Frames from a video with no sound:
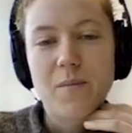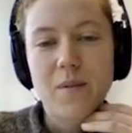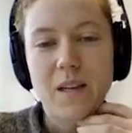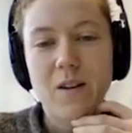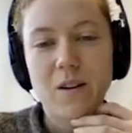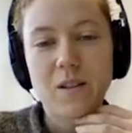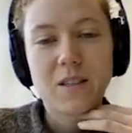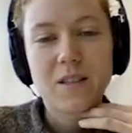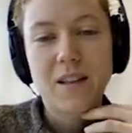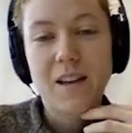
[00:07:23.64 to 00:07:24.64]

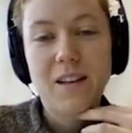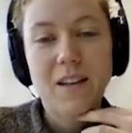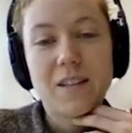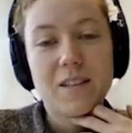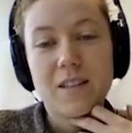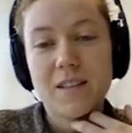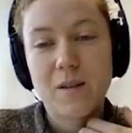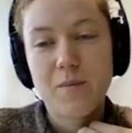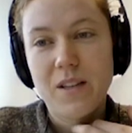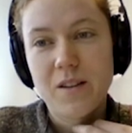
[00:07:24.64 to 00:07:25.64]
because they need
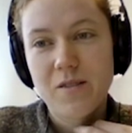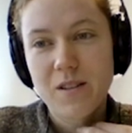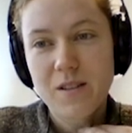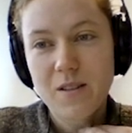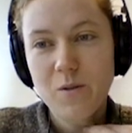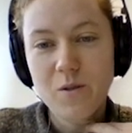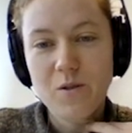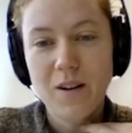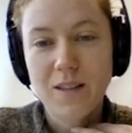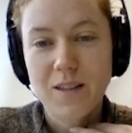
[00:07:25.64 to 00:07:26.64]
intermediaries who
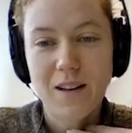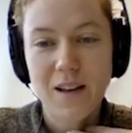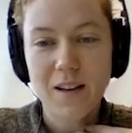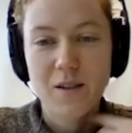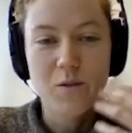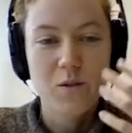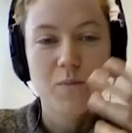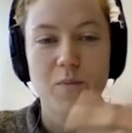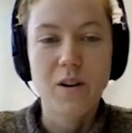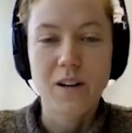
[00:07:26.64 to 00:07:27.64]
translate, who
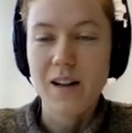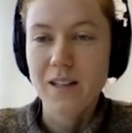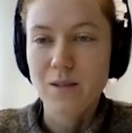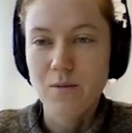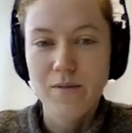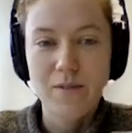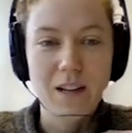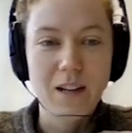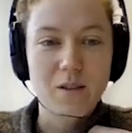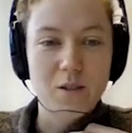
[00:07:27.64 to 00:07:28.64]
support clients with
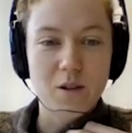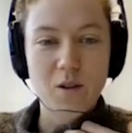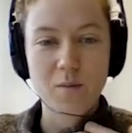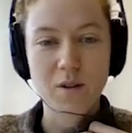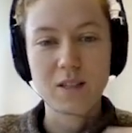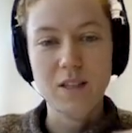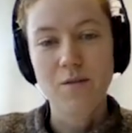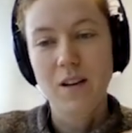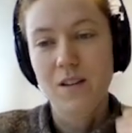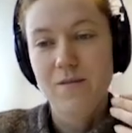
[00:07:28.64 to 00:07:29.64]
filling out documents,
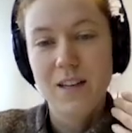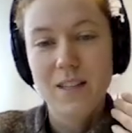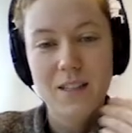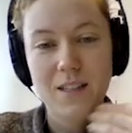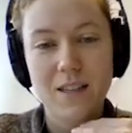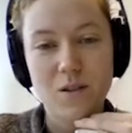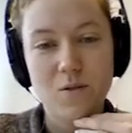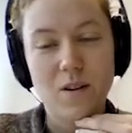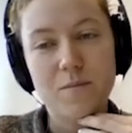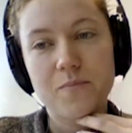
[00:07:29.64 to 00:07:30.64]
giving advice,
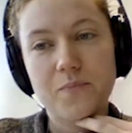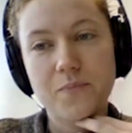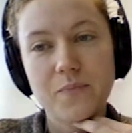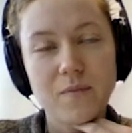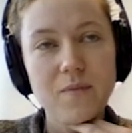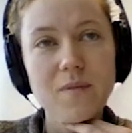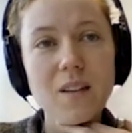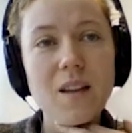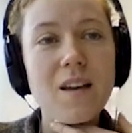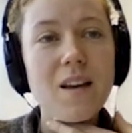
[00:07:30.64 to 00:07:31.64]
etc.
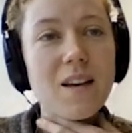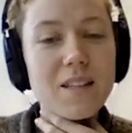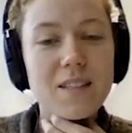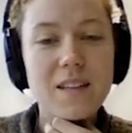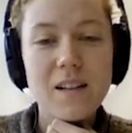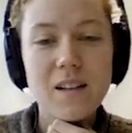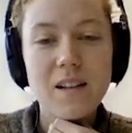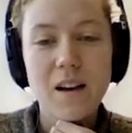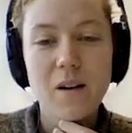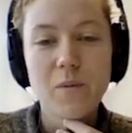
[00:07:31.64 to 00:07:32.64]

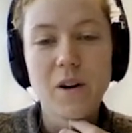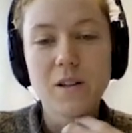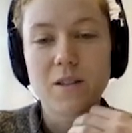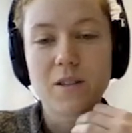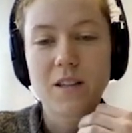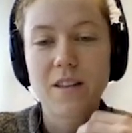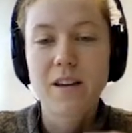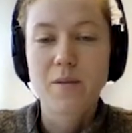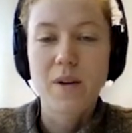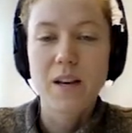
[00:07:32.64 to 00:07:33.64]
Still, we also see
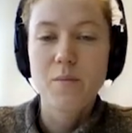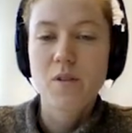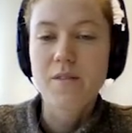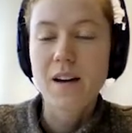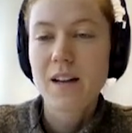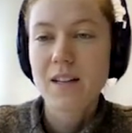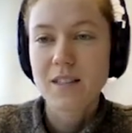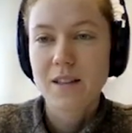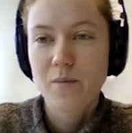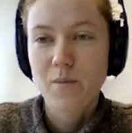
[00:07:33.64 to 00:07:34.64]
that many providers
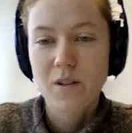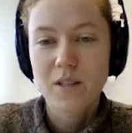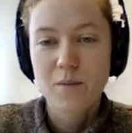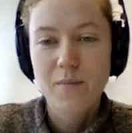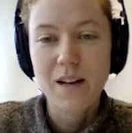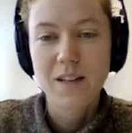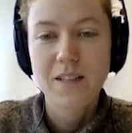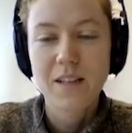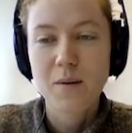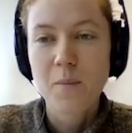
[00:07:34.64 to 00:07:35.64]
in the
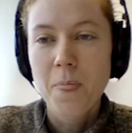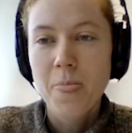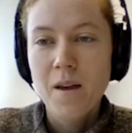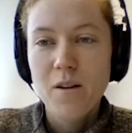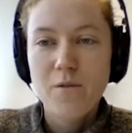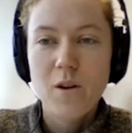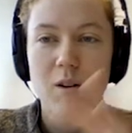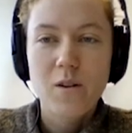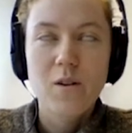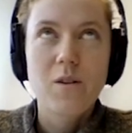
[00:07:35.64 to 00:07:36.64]
municipality
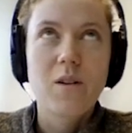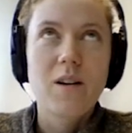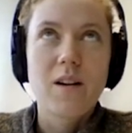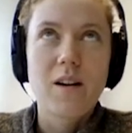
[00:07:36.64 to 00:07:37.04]
follow